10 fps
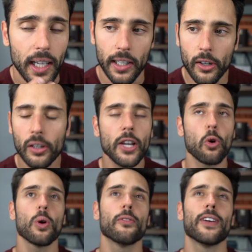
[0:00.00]
Literally,
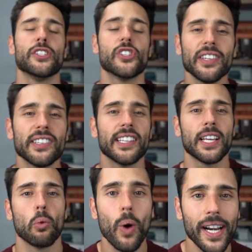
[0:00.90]
Corvette just
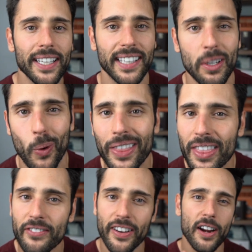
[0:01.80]
did what it did when the
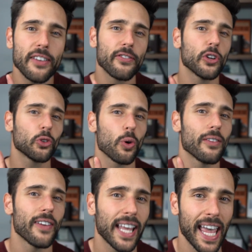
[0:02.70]
very first
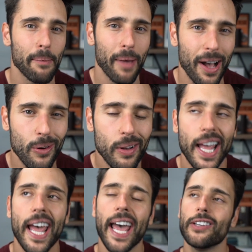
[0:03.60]
Corvette came out
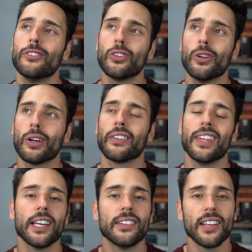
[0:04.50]
and took the
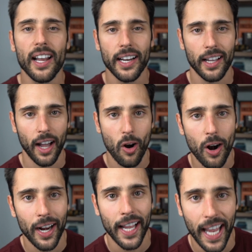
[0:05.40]
exotic
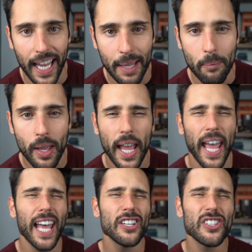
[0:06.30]
car game
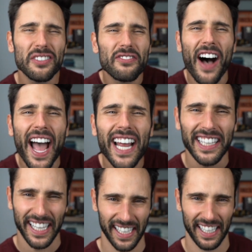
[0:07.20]
and just
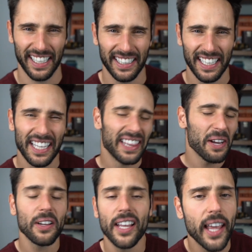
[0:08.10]
violated it. They
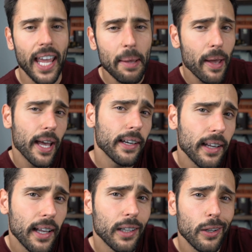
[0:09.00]
were like, hey man,
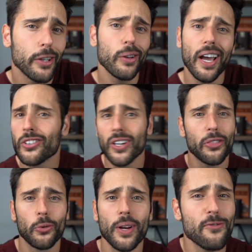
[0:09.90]
look, you guys are
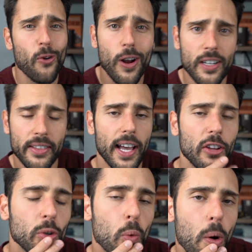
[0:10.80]
at
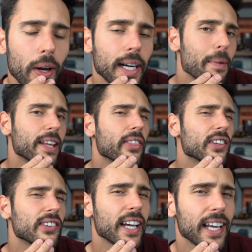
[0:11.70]
400,000. Well, we're going to make
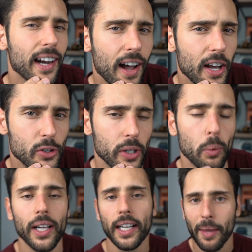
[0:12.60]
this thing at 100. We're
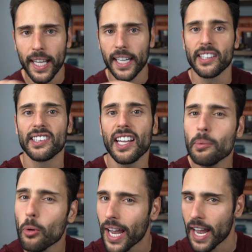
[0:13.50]
going to make it
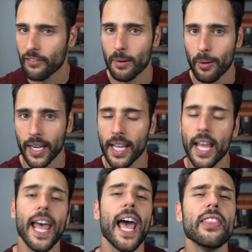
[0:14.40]
accessible to everybody,
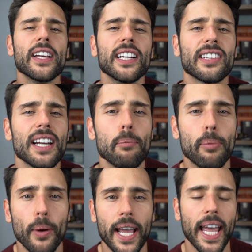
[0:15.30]
and then it's going to
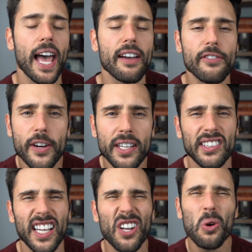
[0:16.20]
break every
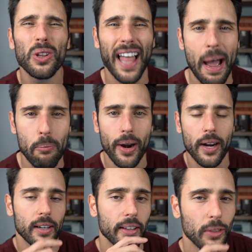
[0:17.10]
single lap
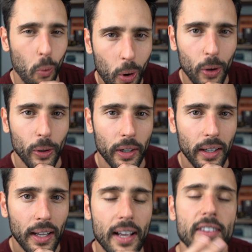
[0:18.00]
record in the world.
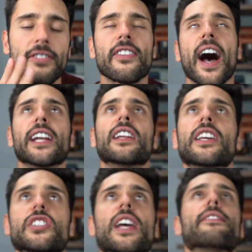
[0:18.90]
Finally,
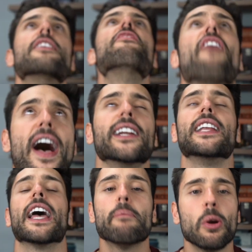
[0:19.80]
Chevy,
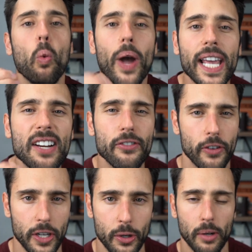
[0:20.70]
finally, I've been waiting for
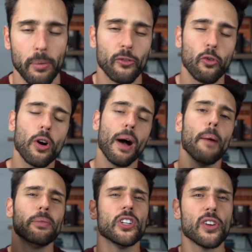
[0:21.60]
you to perform
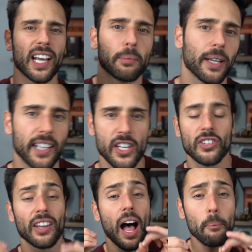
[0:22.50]
up to your
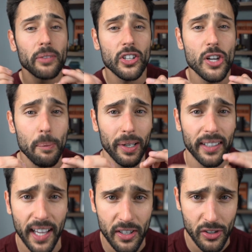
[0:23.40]
expectations, up to your
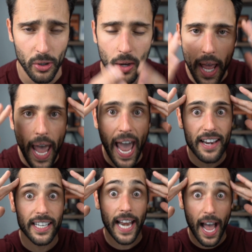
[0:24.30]
potential,
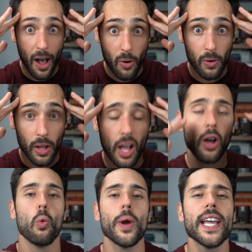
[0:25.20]
and now
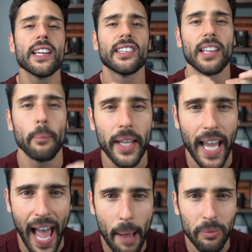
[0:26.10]
we get something
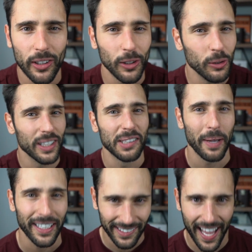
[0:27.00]
absolutely
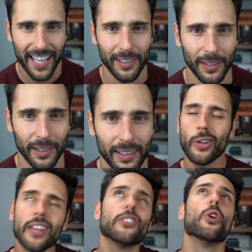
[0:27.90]
spectacular. You
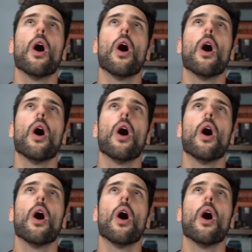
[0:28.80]
guys know